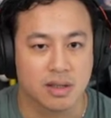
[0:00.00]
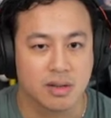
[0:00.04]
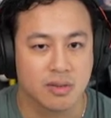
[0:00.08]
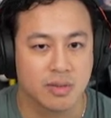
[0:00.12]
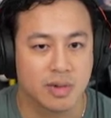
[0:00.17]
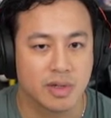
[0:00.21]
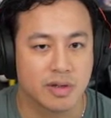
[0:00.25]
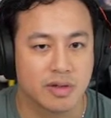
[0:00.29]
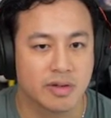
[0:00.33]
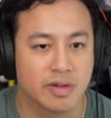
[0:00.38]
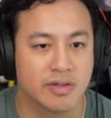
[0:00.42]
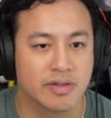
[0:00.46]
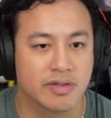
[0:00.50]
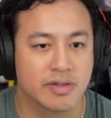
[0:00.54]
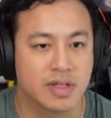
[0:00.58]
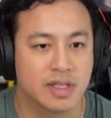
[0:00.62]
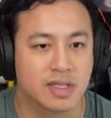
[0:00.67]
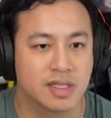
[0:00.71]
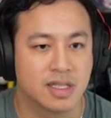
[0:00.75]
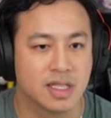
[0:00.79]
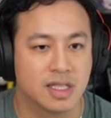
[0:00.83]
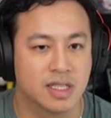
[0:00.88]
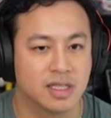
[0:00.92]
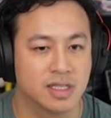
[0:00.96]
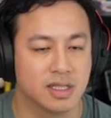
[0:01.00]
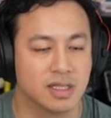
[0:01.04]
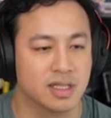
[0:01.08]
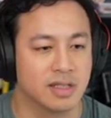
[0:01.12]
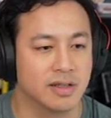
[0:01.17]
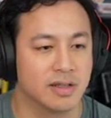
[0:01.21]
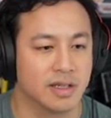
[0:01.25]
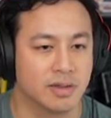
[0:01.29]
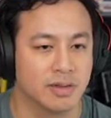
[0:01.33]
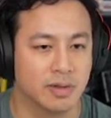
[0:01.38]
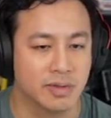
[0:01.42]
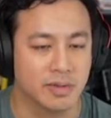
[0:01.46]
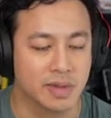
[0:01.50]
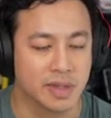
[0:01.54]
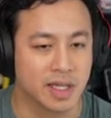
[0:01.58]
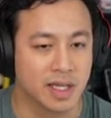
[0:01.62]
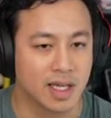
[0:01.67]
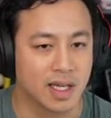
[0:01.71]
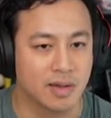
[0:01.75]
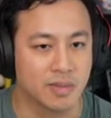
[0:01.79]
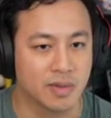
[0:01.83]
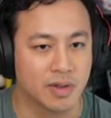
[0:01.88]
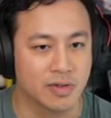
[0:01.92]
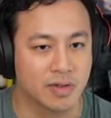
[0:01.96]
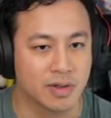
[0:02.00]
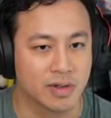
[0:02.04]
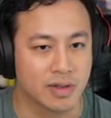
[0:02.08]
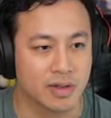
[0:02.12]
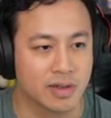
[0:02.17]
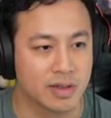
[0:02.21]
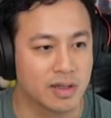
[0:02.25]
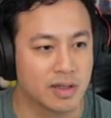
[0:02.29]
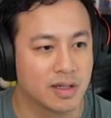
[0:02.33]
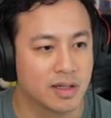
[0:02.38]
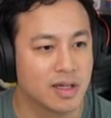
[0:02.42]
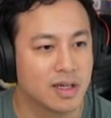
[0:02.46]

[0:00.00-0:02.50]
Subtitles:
We are reverse engineering what we can before